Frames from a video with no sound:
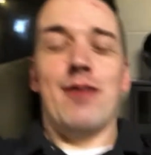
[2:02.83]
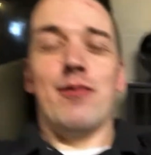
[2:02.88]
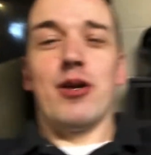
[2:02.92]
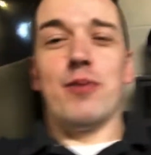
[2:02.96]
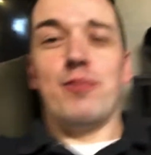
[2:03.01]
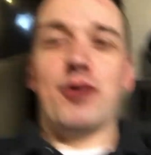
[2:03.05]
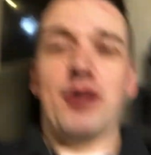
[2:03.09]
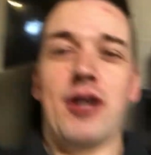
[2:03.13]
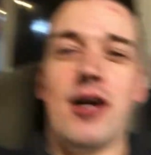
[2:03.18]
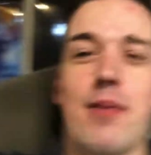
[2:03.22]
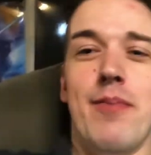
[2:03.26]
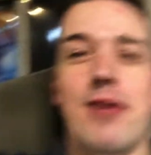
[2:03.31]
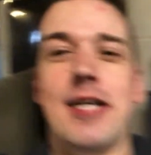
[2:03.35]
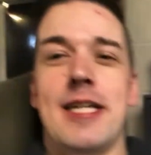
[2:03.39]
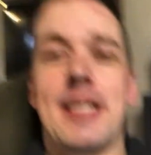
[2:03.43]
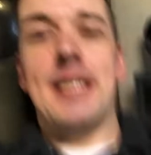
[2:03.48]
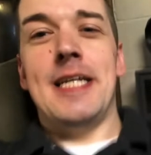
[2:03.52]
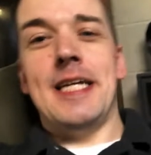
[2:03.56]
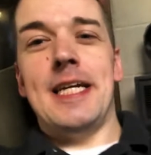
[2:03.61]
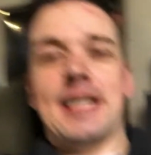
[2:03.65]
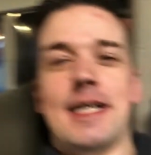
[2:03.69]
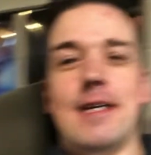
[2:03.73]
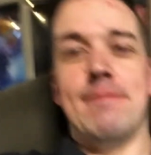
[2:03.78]
on, I'm gonna put it on my
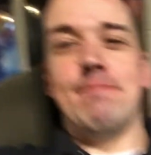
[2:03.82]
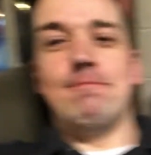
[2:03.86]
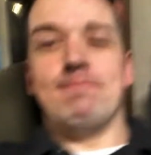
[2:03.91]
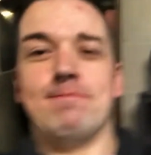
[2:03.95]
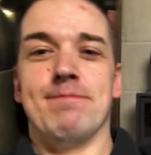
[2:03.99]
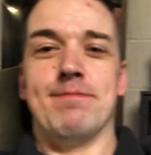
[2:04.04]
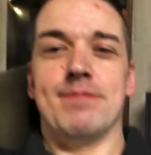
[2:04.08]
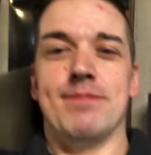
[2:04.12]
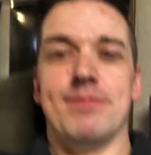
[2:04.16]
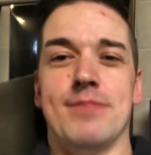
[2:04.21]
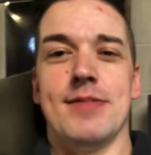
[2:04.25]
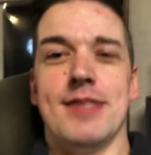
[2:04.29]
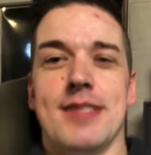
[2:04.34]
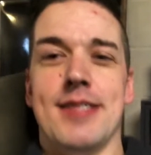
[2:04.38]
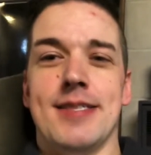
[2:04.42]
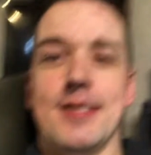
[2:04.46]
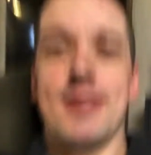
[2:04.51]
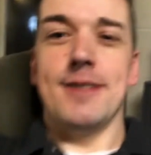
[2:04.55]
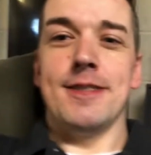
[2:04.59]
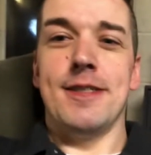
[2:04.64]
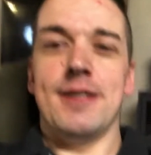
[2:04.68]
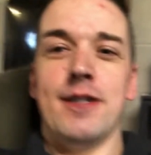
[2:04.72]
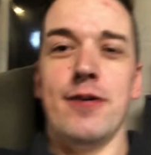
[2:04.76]
knee.
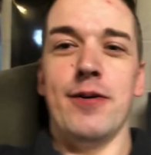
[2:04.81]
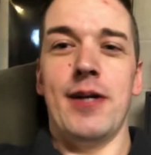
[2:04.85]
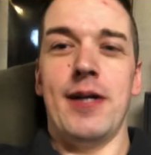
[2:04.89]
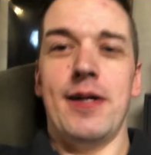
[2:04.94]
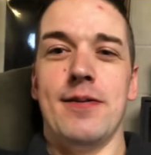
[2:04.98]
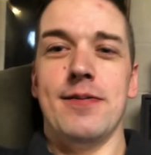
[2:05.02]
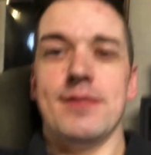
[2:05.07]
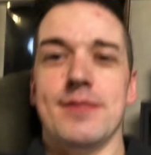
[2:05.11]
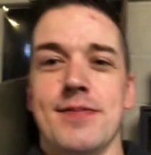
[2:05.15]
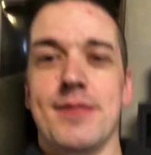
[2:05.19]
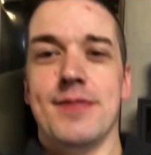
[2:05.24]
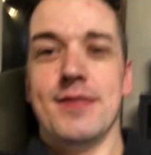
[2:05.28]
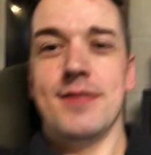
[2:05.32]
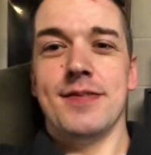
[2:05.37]
There we go.